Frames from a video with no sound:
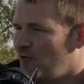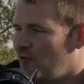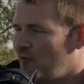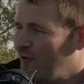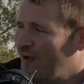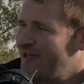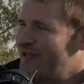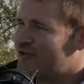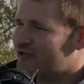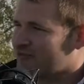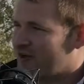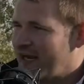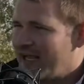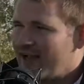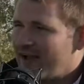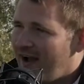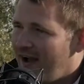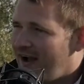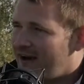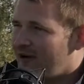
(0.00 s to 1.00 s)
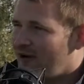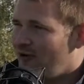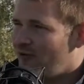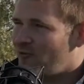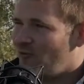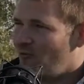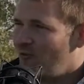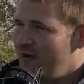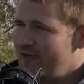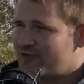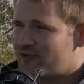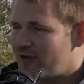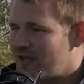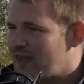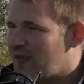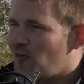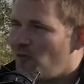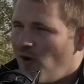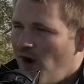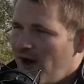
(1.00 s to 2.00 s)
we drink
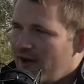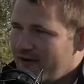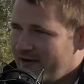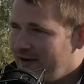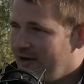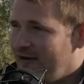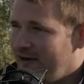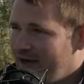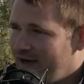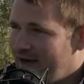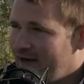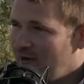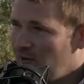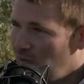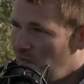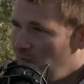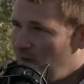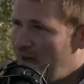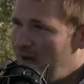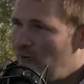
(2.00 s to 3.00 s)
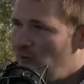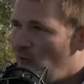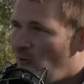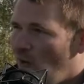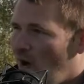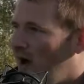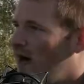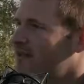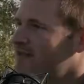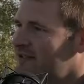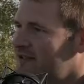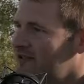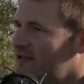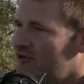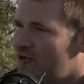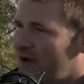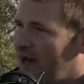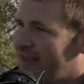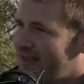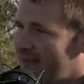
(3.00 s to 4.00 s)
the water out here. We want to do
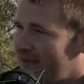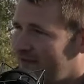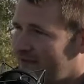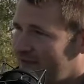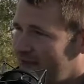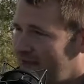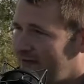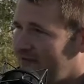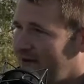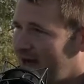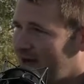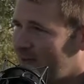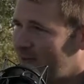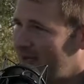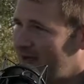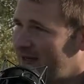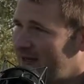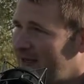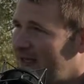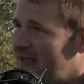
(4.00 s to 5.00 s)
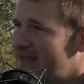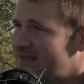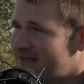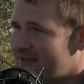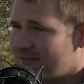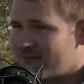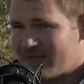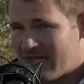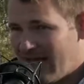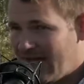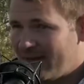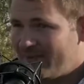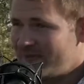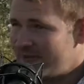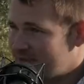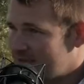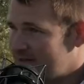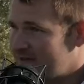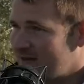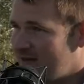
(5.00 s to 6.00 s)
the right thing for the environment.
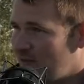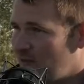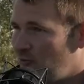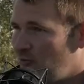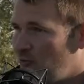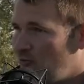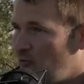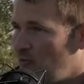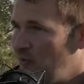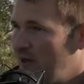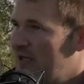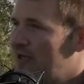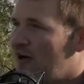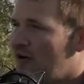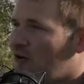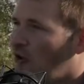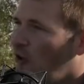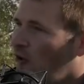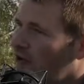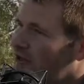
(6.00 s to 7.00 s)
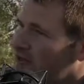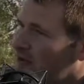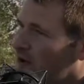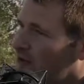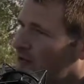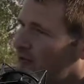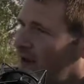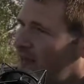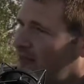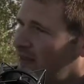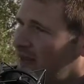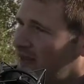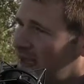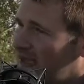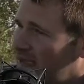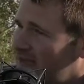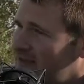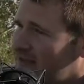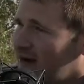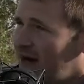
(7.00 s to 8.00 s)
Sometimes we don't always know what the right thing
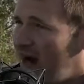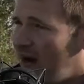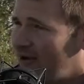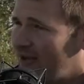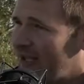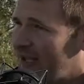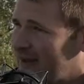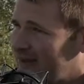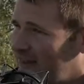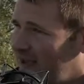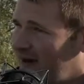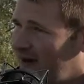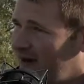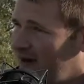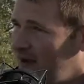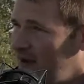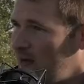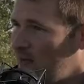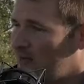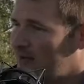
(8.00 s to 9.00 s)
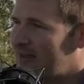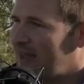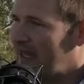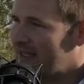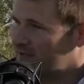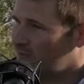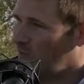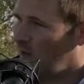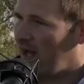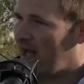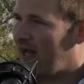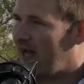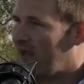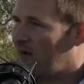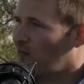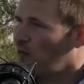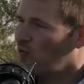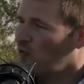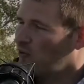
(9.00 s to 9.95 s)
is or how to get there, but that's why